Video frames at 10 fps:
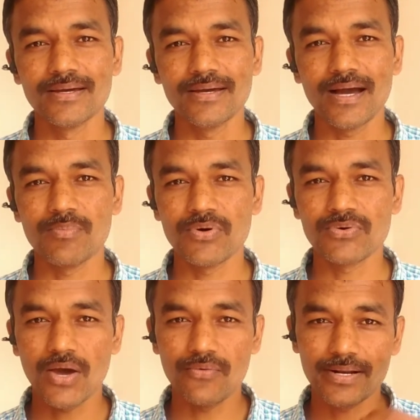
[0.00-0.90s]
about
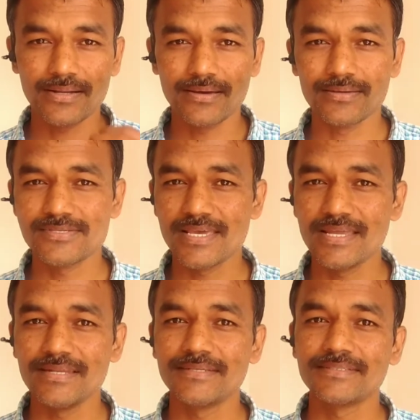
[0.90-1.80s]
our
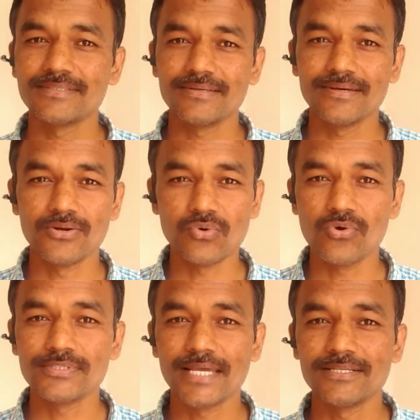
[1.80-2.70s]
skills,
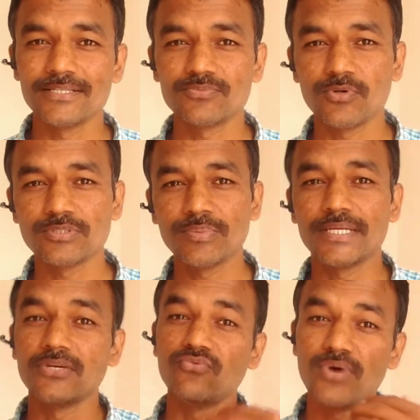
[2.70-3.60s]
roles and
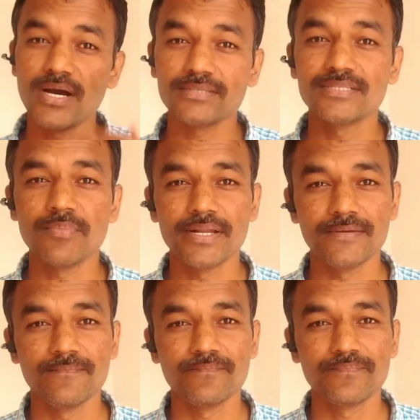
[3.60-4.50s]
responsibility, work summary.
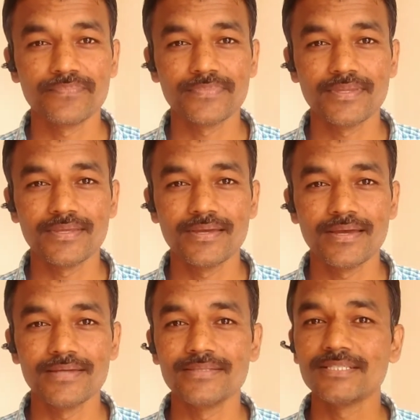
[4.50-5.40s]

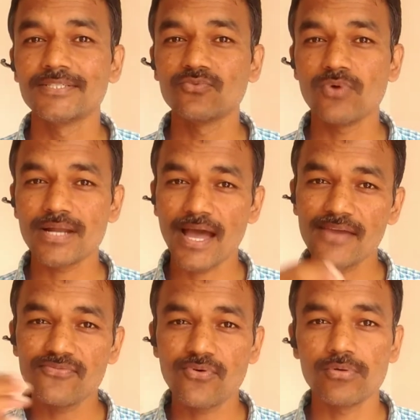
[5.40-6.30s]
And this is what I
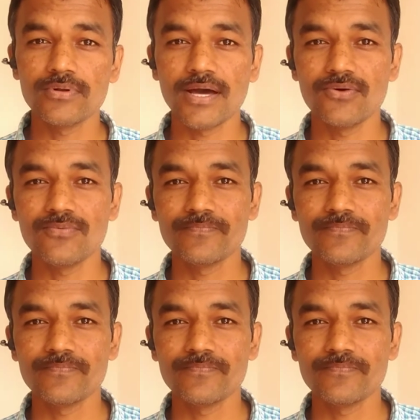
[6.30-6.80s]
follow now.